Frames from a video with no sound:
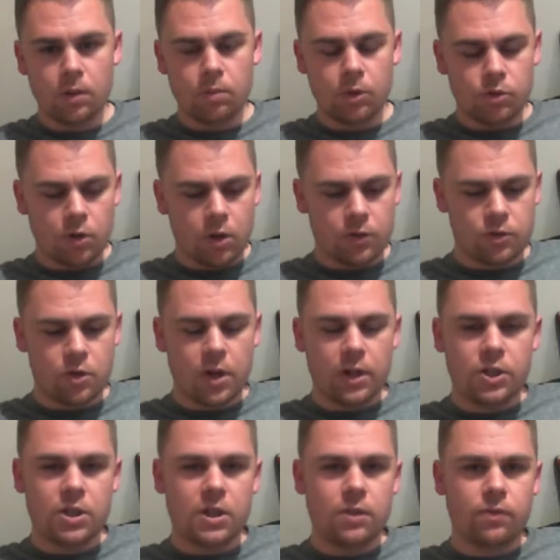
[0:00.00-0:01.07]
My draft
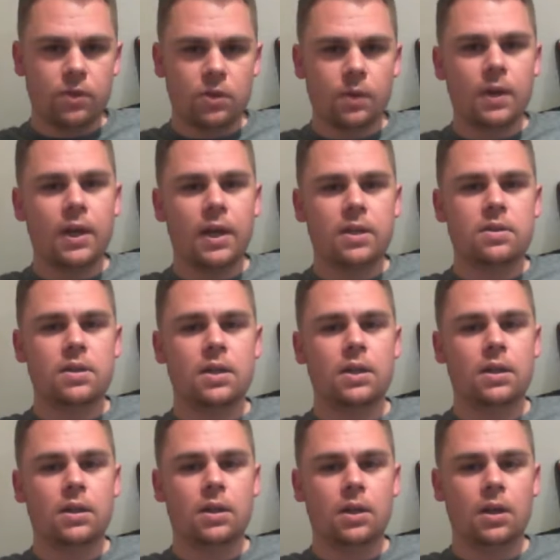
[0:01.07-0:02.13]
strategy for
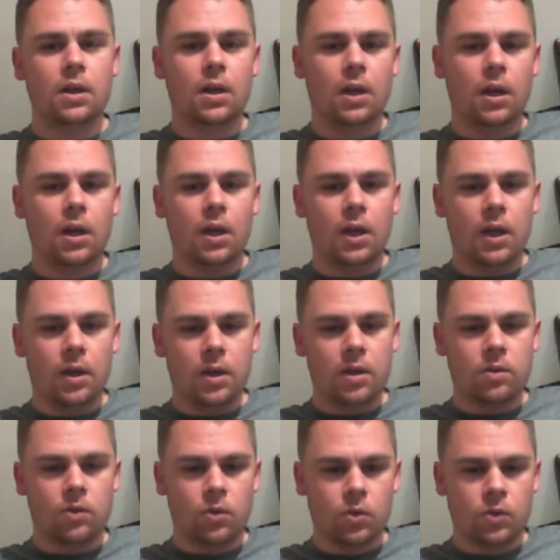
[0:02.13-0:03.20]
2018,
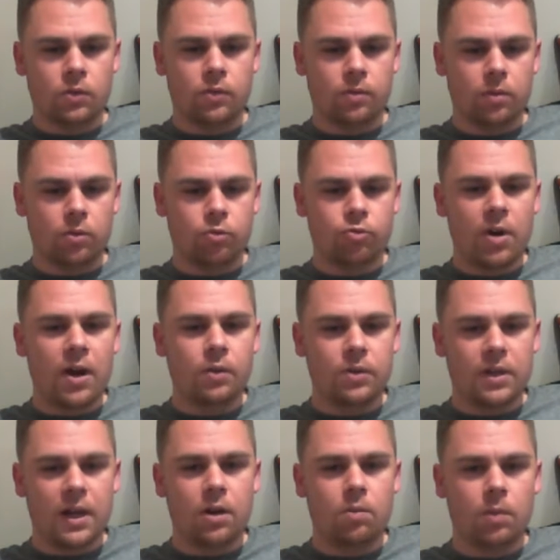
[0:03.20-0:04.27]
it sort of
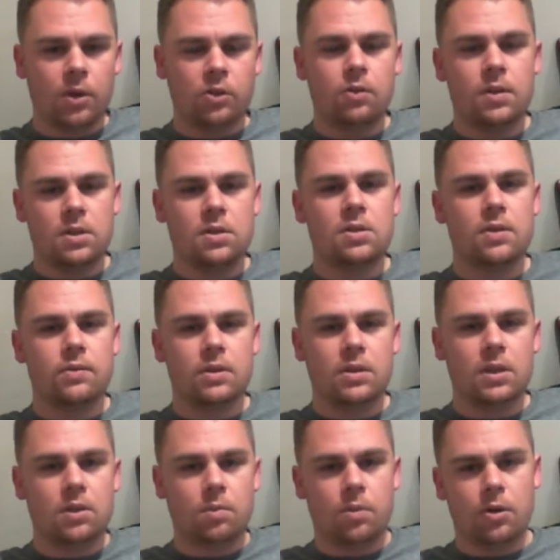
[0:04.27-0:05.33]
rounded out my
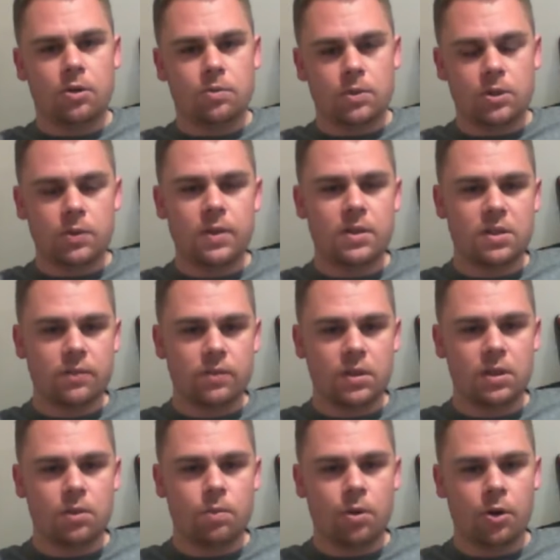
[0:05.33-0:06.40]
2017 approach. My
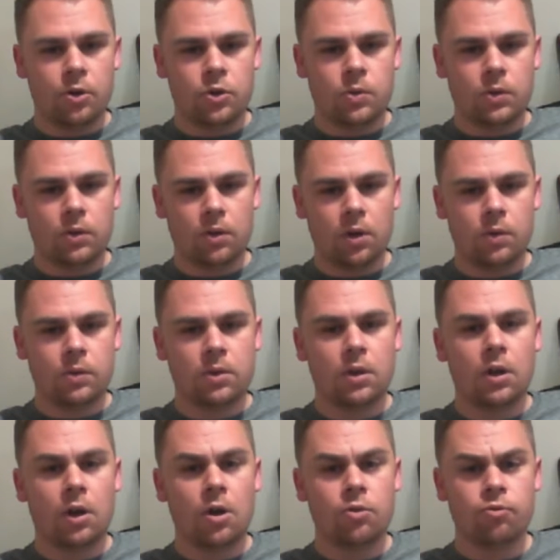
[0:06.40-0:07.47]
2017 approach was I was going
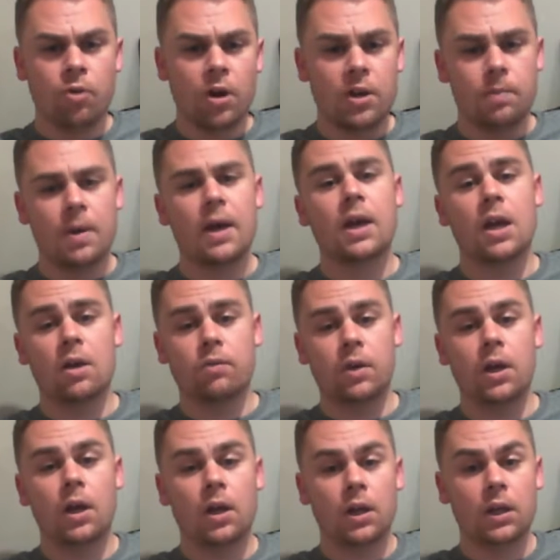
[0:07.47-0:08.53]
to go running back
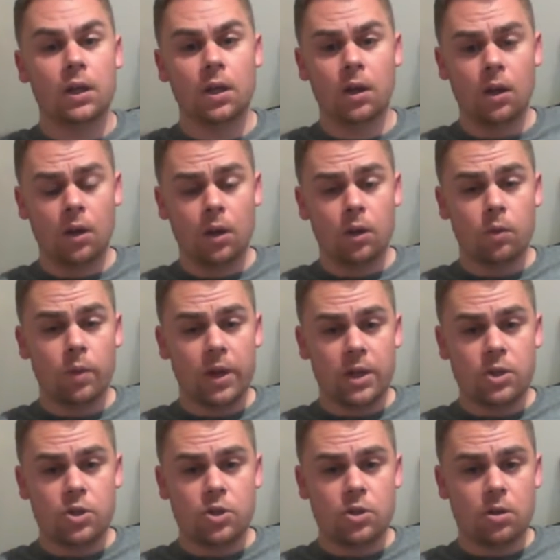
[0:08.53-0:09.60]
heavy early,
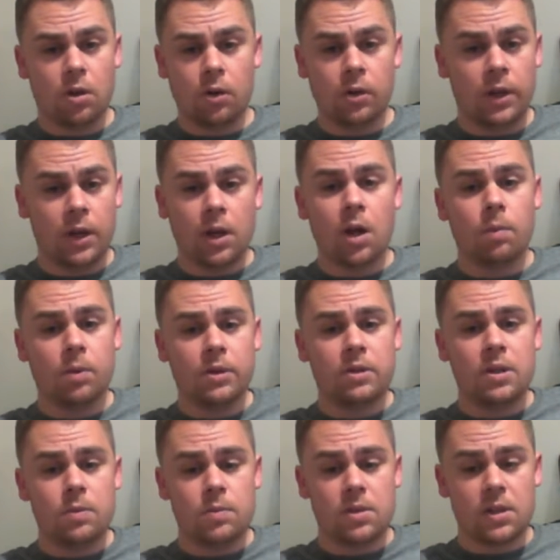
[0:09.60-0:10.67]
which only a couple of
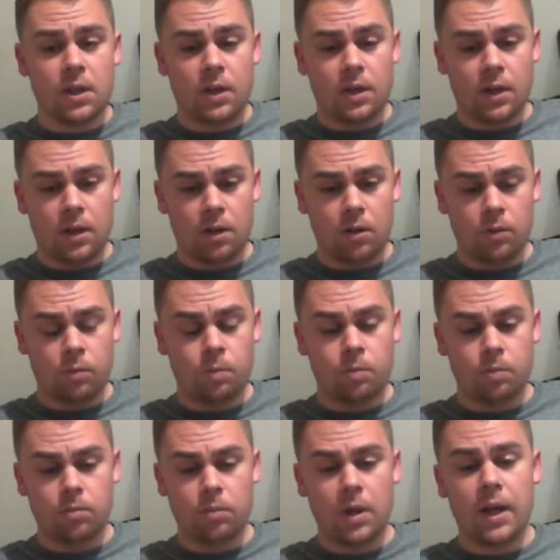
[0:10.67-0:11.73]
teams did, and I
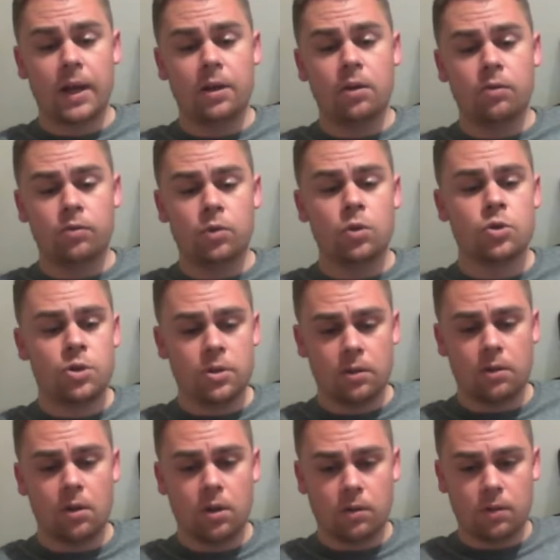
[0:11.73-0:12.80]
had an unfortunate
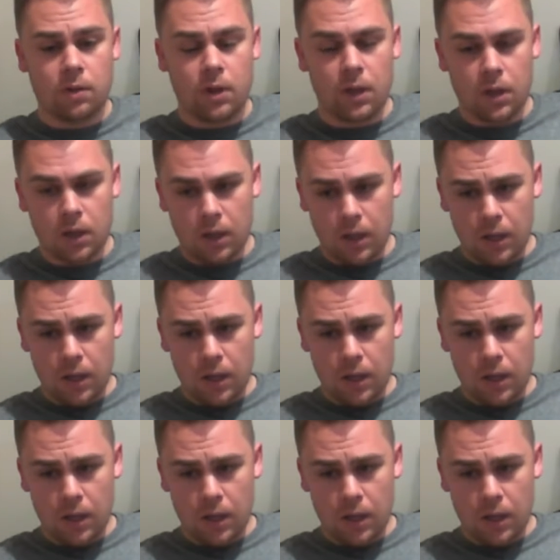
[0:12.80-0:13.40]
start to the year.